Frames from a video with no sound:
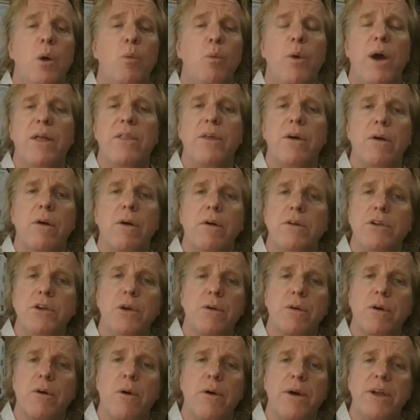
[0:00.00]
whether
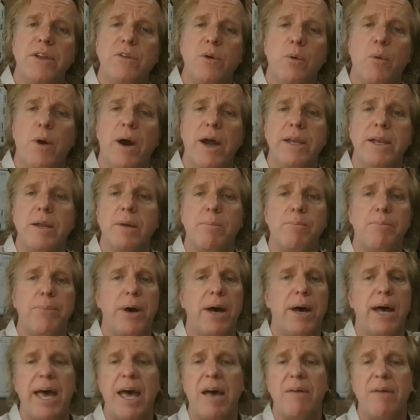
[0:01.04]
you're going to wind up
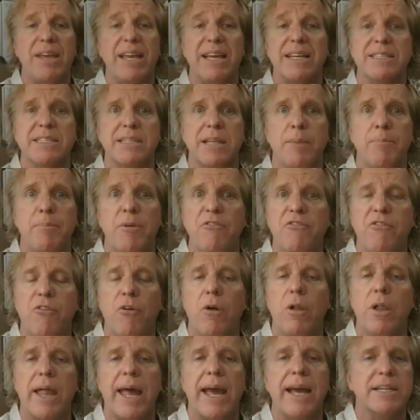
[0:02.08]
having a slip and
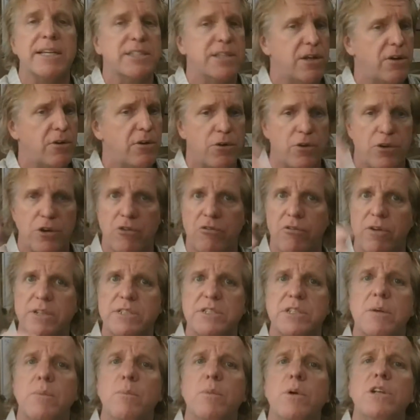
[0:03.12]
fall accident or you run
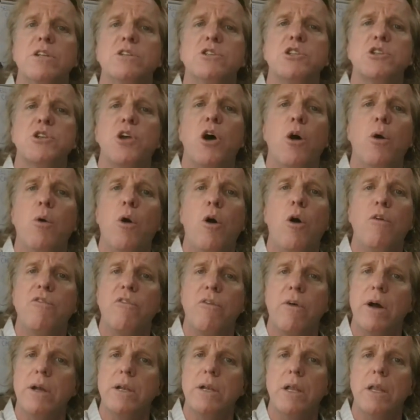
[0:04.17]
someone's toe
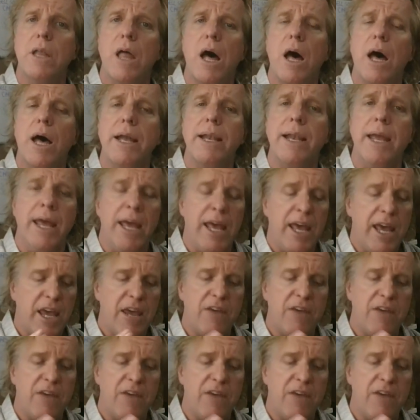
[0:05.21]
over on the lot,